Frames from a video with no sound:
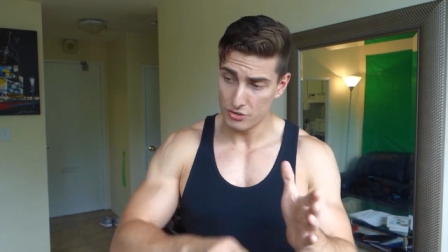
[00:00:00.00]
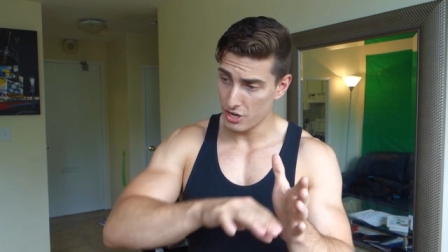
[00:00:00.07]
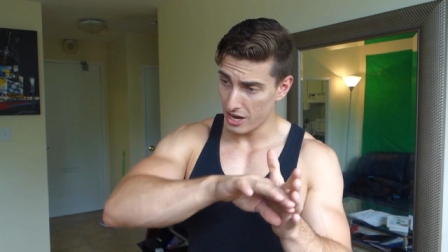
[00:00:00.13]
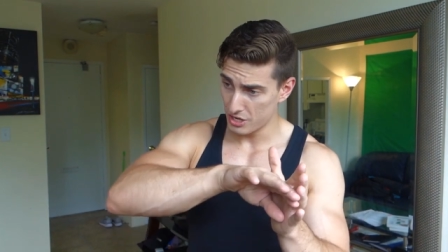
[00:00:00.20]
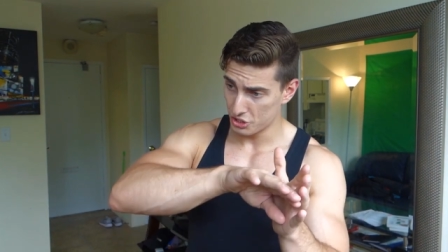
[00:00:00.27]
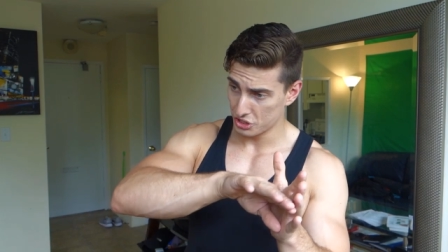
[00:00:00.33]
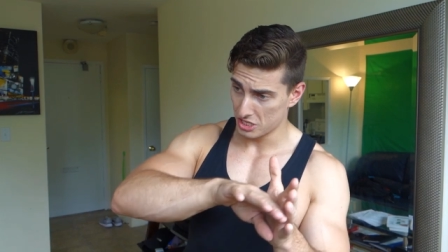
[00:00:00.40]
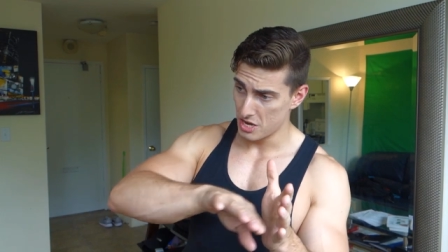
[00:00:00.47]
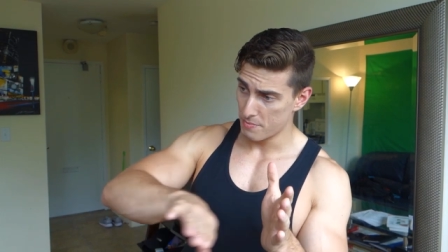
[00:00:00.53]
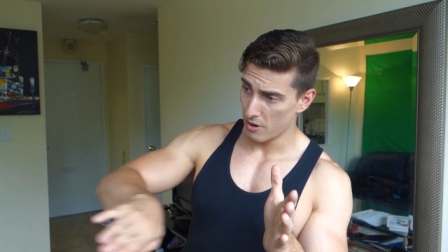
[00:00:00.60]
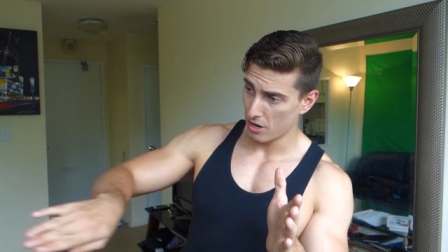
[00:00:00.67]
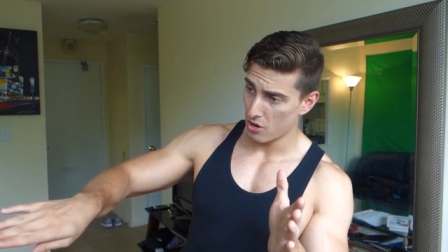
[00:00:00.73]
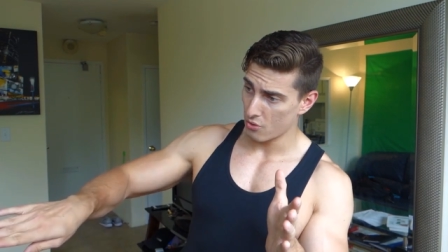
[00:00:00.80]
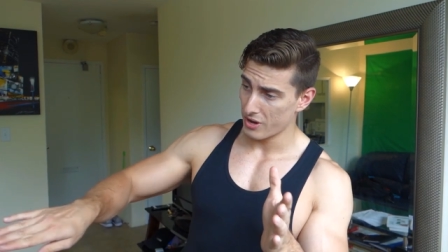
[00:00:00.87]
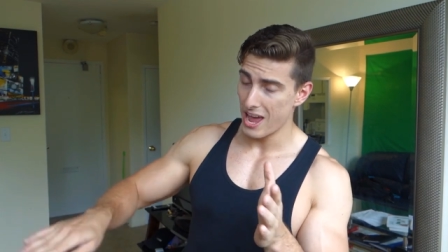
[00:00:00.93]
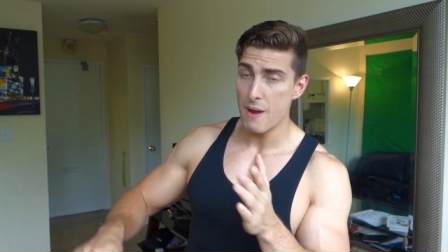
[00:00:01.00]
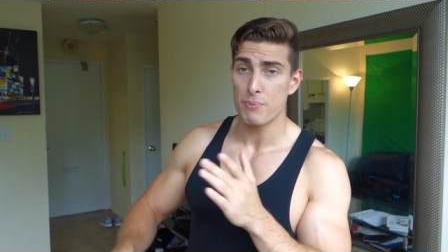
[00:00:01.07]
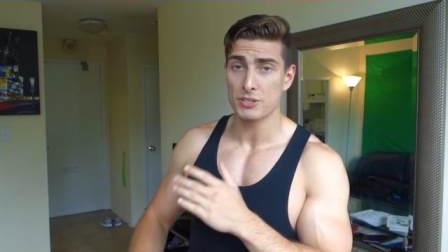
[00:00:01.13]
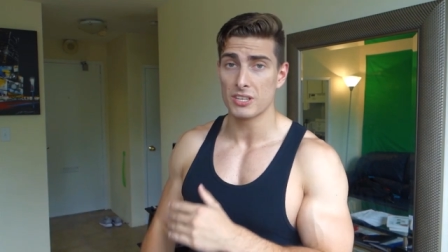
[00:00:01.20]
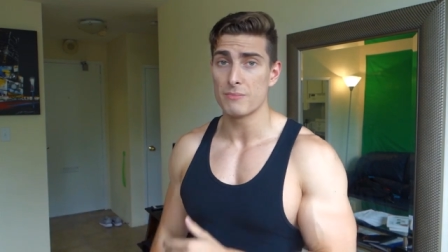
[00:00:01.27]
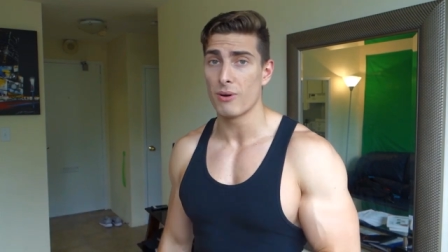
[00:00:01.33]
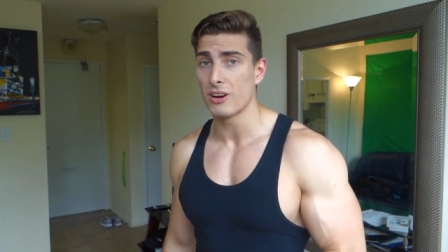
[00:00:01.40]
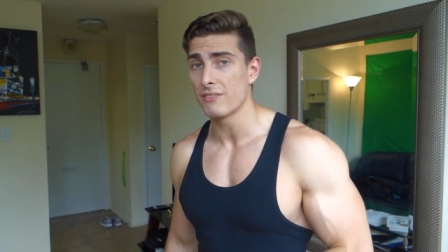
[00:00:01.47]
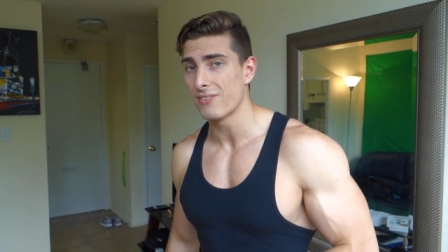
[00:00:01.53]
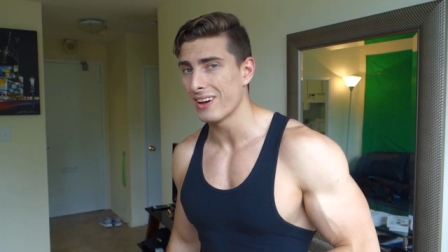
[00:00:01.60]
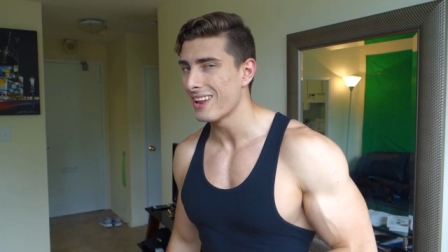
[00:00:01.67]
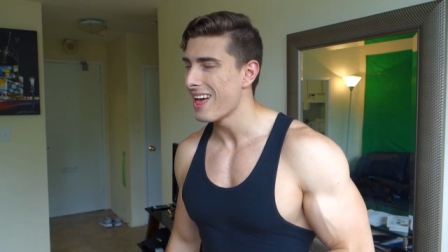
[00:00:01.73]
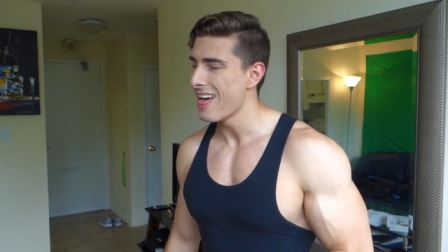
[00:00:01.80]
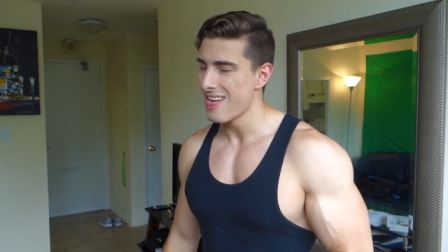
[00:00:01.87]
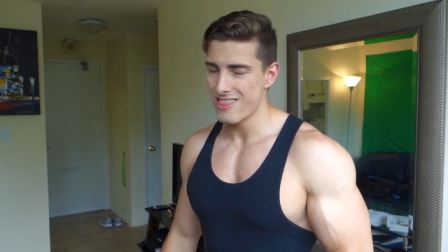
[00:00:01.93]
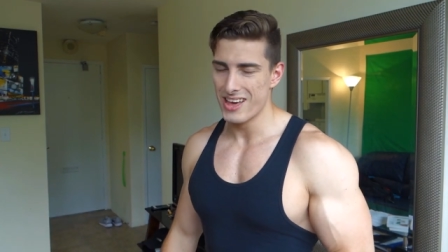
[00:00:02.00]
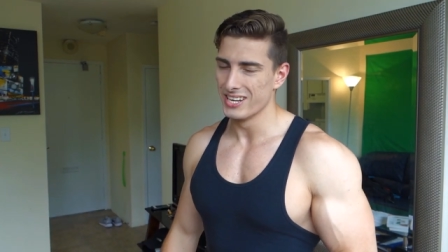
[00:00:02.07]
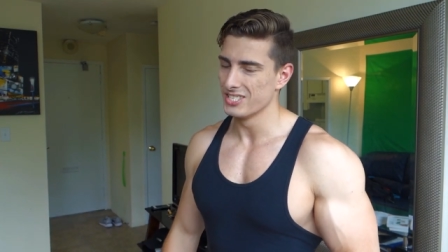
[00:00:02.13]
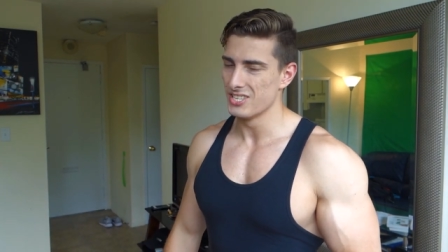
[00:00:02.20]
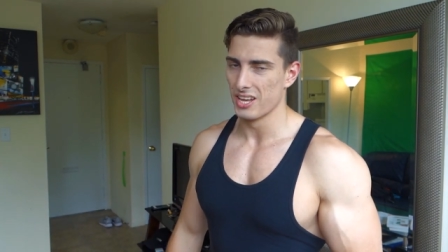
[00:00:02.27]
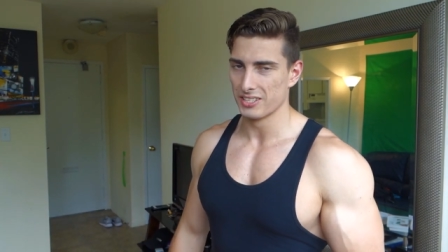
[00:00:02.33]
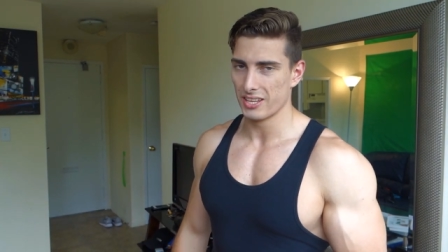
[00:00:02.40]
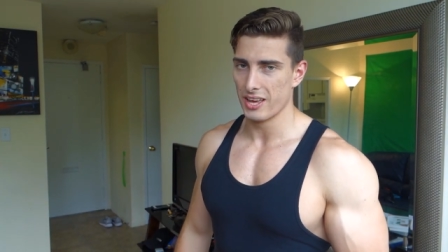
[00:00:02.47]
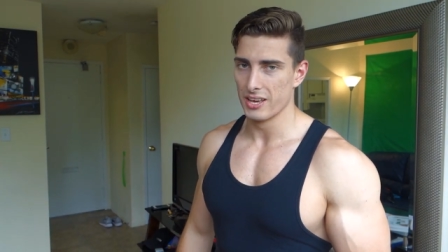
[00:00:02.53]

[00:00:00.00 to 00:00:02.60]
you got to just keep on going to 8% body fat, that is not the